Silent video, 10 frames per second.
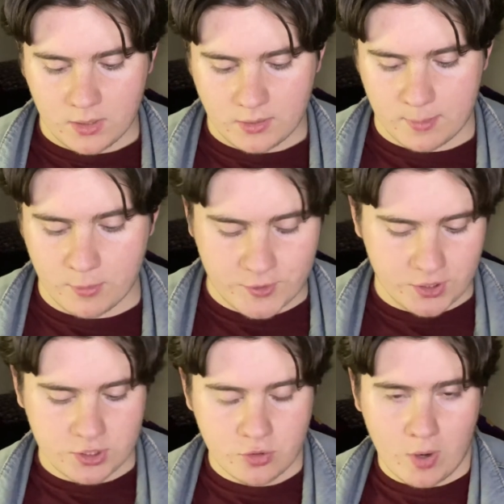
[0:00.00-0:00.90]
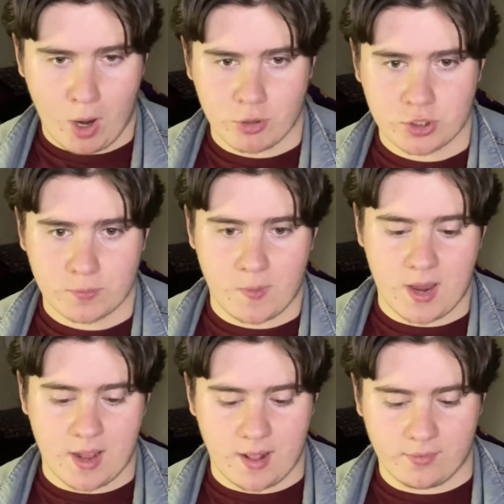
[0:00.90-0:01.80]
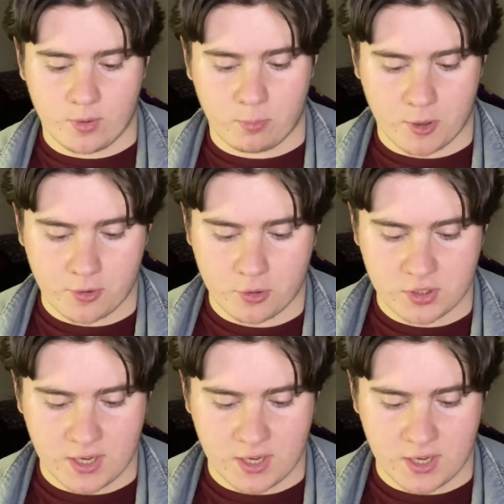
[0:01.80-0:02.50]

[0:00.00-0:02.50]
they move into this new house and the brothers